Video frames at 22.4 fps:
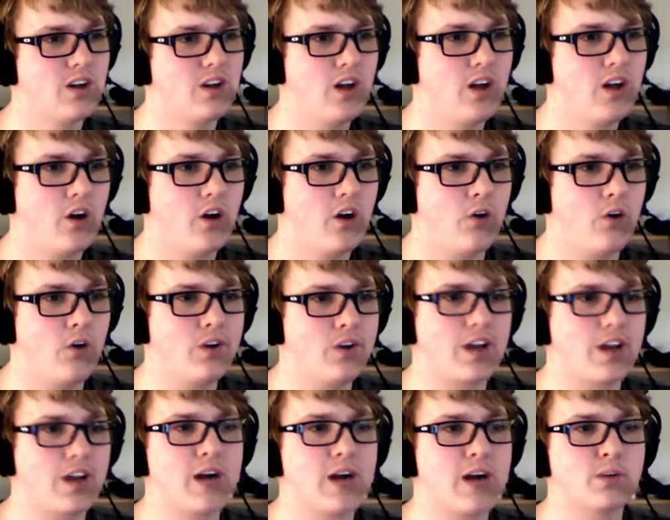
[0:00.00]
Only the
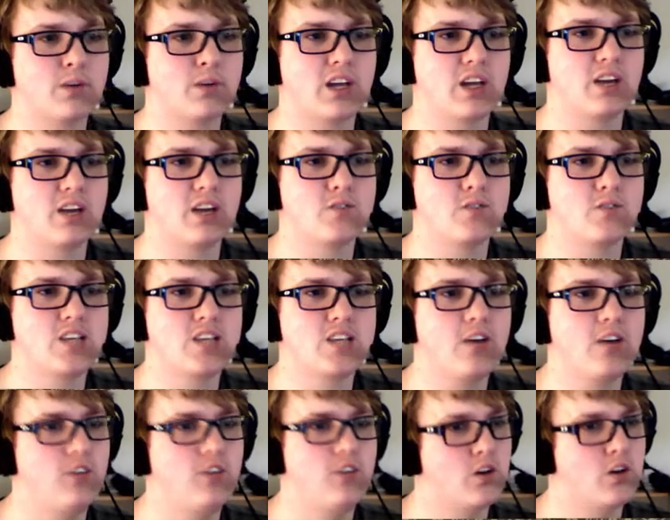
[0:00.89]
Goblin King
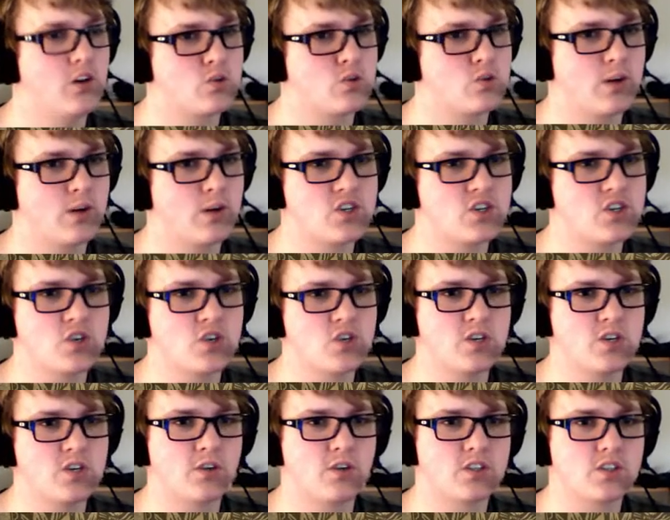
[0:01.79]
himself knows where his
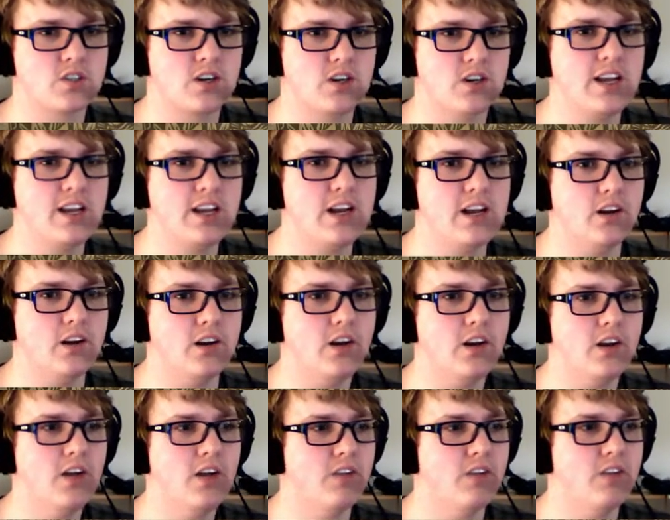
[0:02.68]
treasure vaults are hidden,
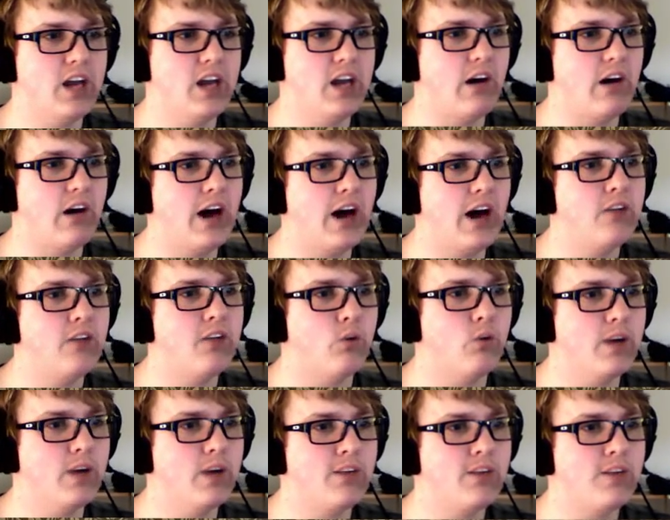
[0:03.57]
but now I have a
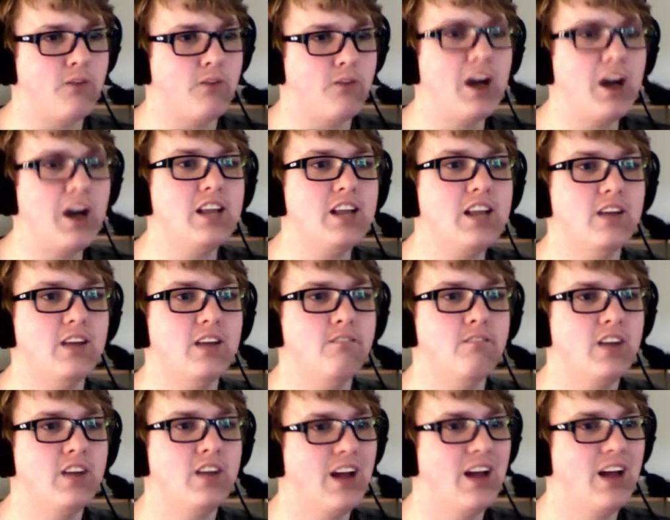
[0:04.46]
way to find them.
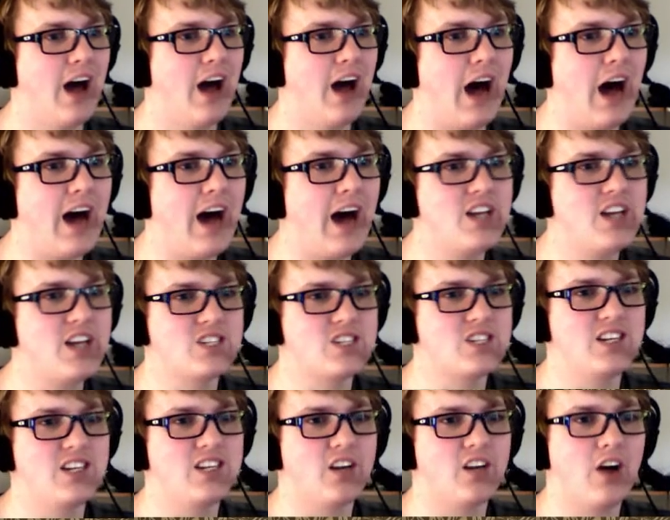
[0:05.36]
I just
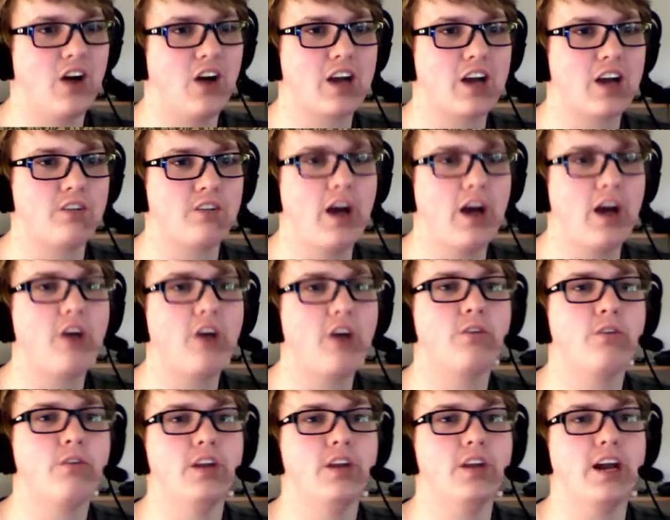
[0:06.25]
need a lock of
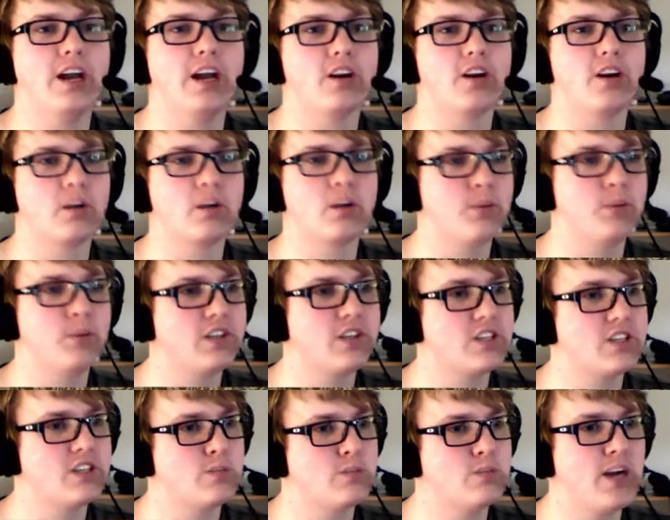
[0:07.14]
elven hair to complete
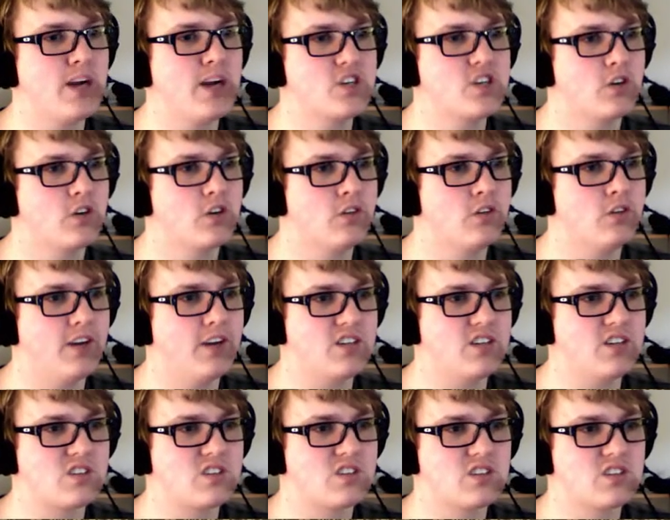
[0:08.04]
this magical
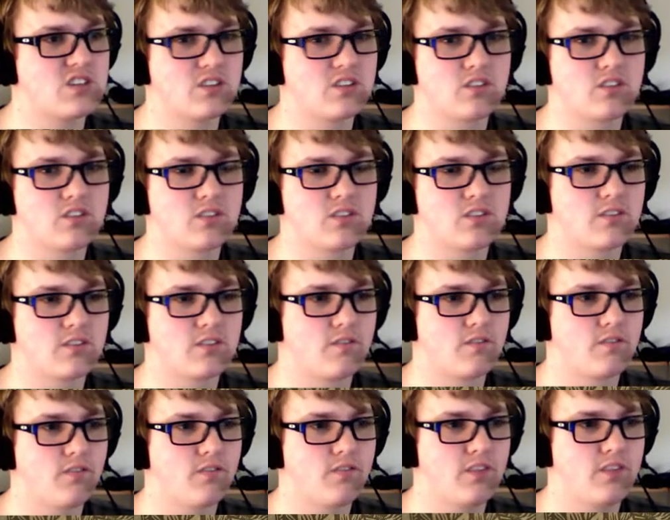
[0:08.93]
device.
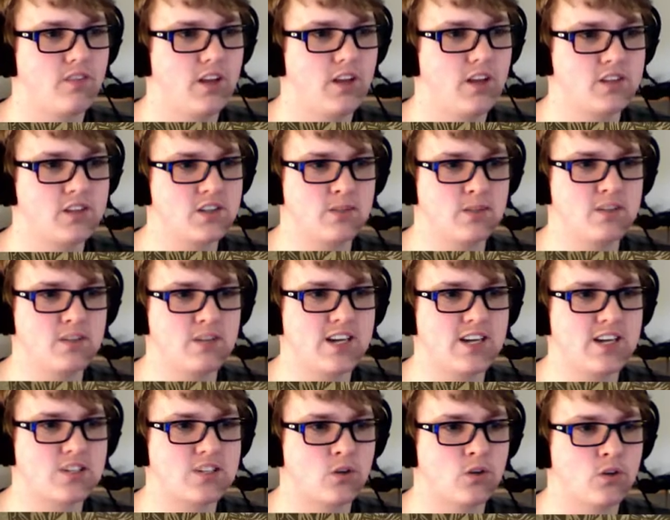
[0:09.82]
Accept the
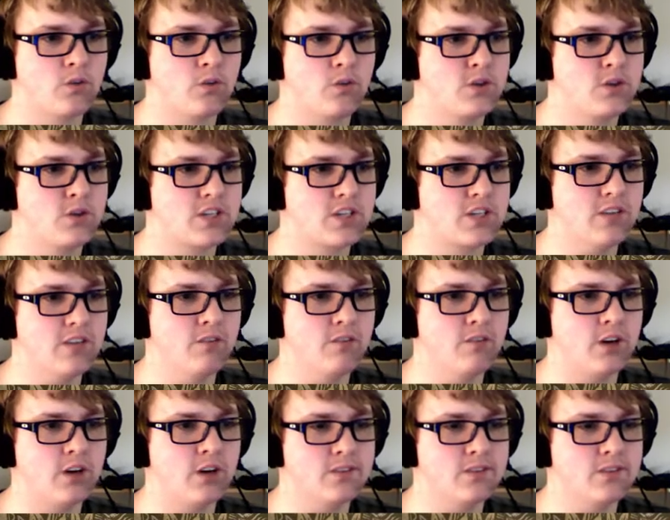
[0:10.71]
task or refuse to get
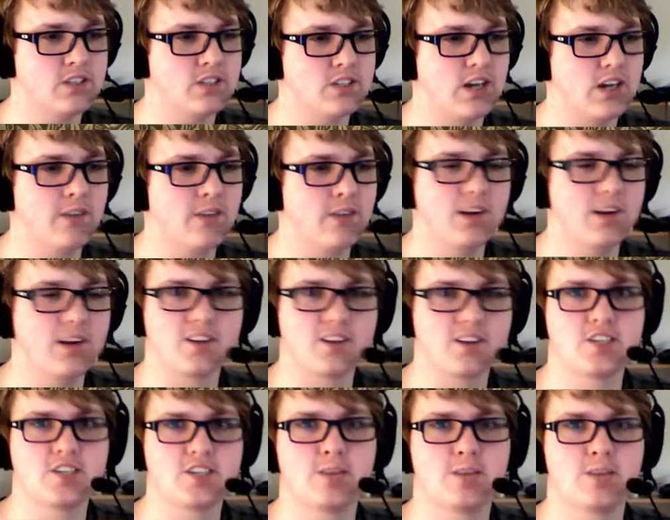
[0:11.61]
involved. I'm gonna
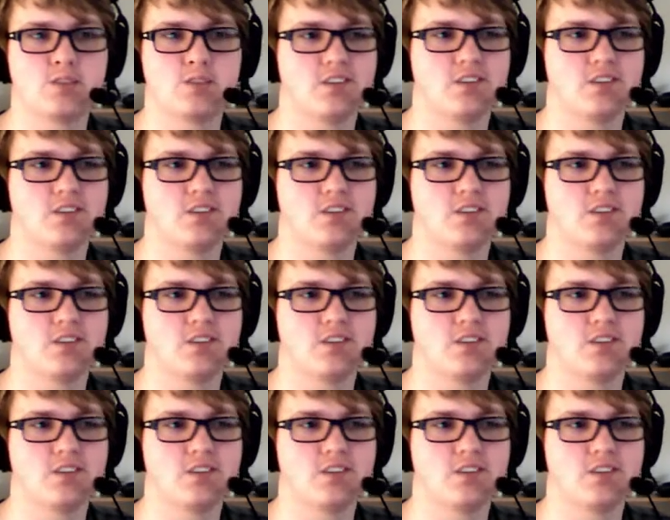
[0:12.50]
accept.